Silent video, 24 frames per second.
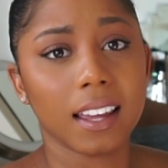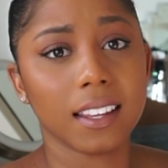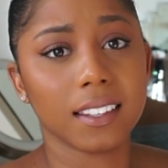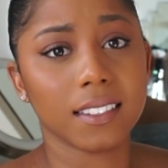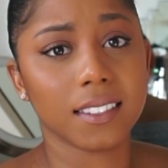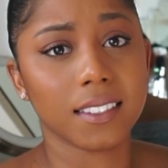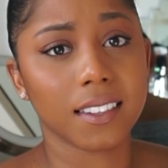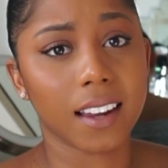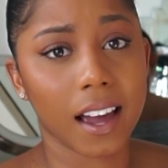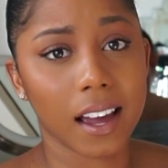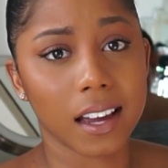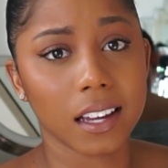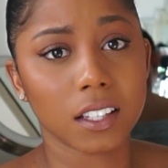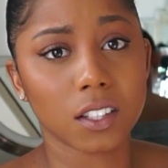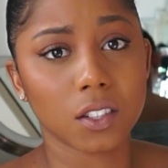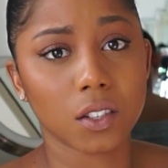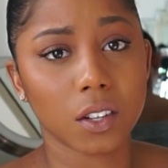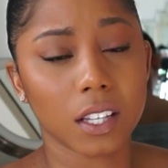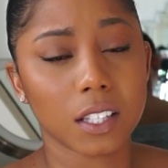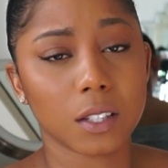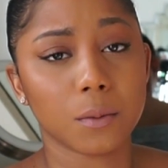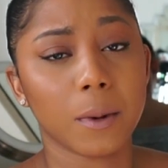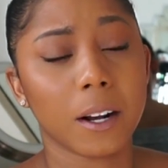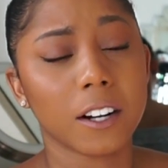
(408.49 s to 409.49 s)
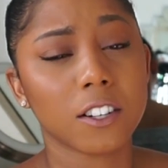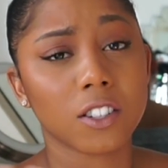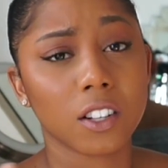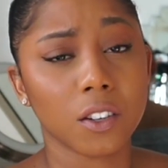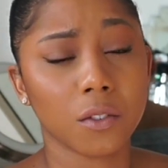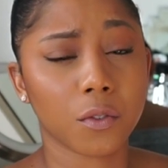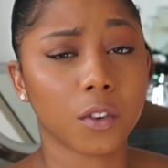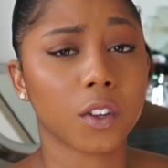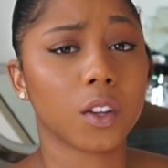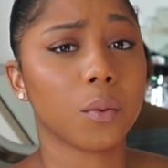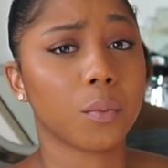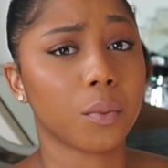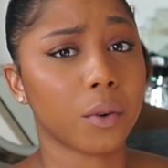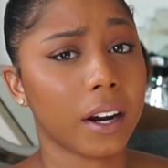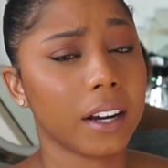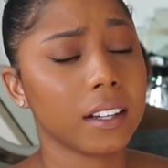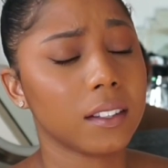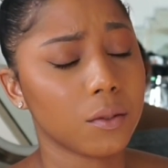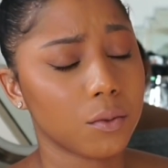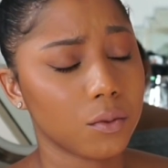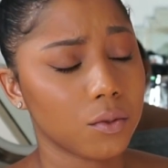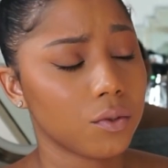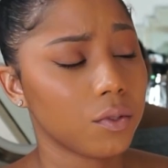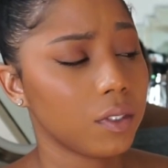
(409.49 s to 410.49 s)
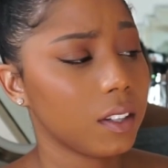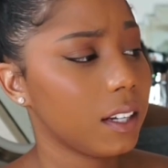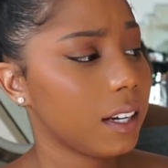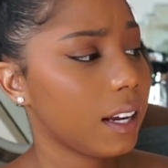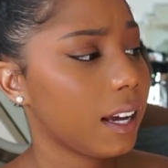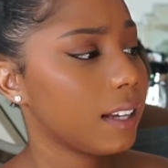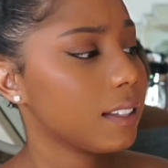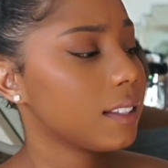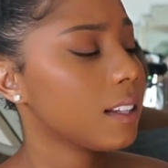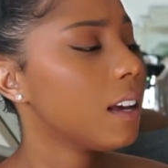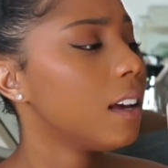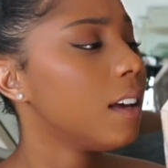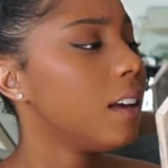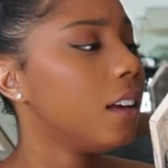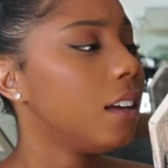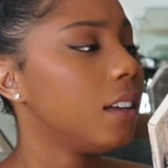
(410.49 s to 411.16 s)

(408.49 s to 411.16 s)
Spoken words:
is nice, especially for the price. It was really nice.